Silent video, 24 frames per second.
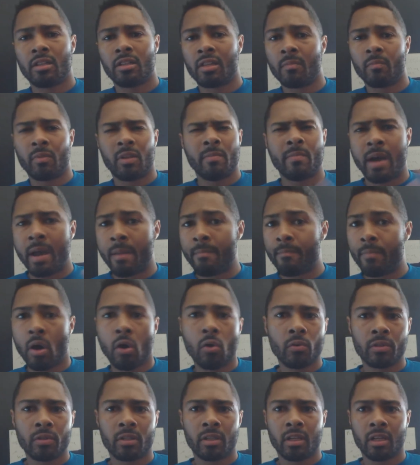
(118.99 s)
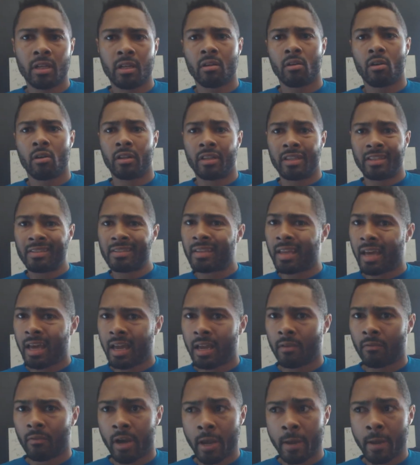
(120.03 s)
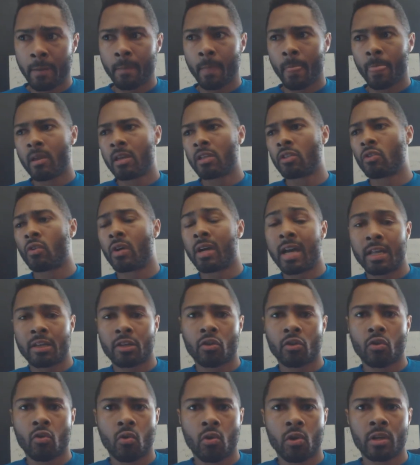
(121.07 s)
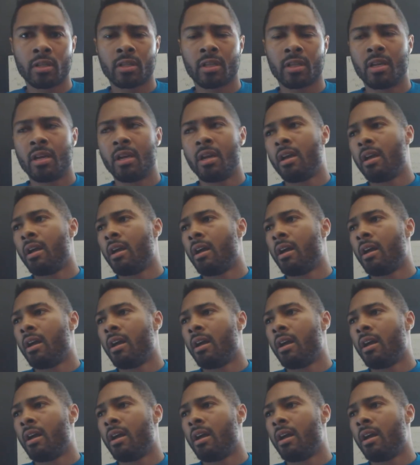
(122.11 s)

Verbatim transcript: simply by posting on this site, right? So I got the course